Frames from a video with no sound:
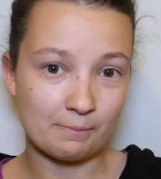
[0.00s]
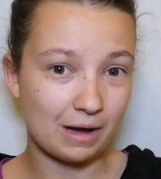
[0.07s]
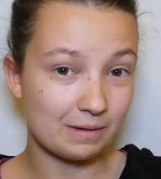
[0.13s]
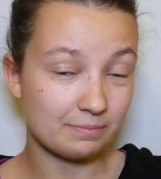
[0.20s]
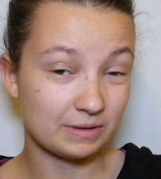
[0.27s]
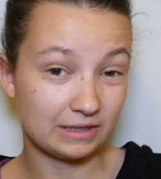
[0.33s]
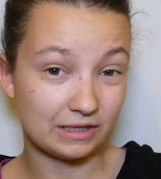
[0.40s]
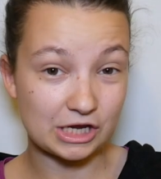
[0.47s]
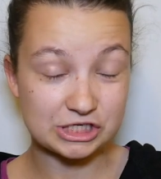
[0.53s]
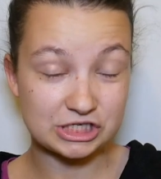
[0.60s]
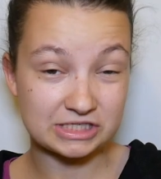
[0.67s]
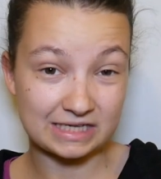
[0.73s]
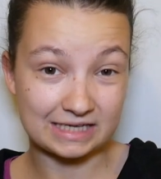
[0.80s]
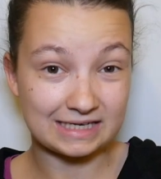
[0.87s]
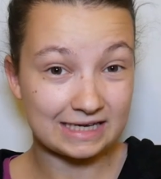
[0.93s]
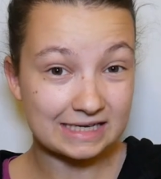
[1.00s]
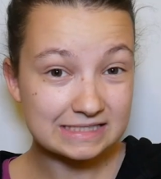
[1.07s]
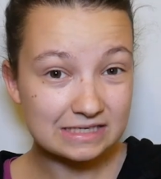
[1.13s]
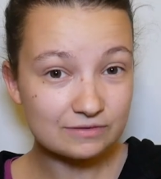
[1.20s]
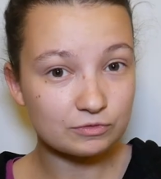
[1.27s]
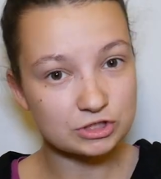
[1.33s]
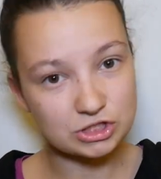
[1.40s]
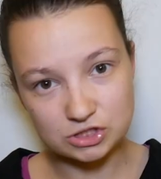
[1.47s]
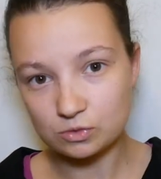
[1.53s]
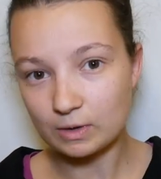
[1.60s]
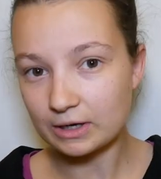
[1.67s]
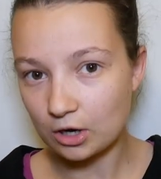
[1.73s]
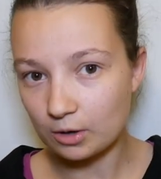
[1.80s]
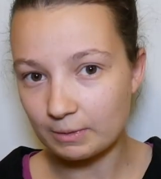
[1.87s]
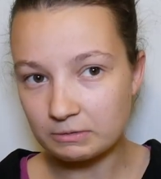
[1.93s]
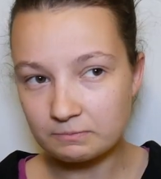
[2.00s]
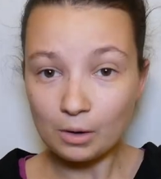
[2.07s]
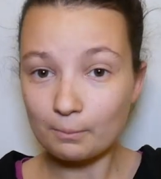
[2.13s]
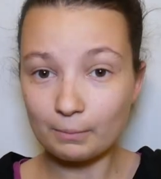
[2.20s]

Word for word: might be allergic to the adhesive, which is quite common,